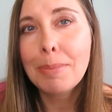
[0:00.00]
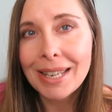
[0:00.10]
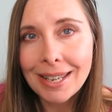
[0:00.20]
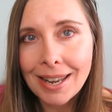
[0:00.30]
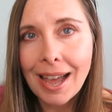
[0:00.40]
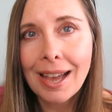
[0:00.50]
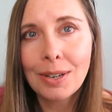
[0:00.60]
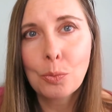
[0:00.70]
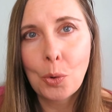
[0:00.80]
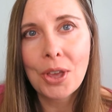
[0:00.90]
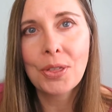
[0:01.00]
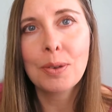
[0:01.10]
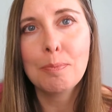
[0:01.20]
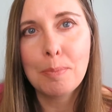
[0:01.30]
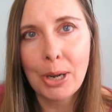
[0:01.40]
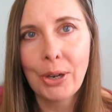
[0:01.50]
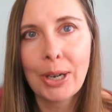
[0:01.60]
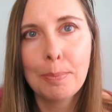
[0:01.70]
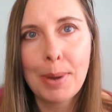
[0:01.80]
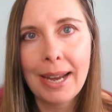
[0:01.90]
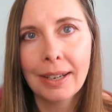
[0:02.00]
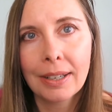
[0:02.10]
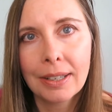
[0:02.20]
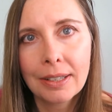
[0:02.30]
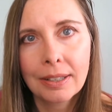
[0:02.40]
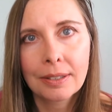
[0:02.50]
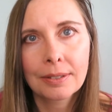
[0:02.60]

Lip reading: but not with Merrick Bank.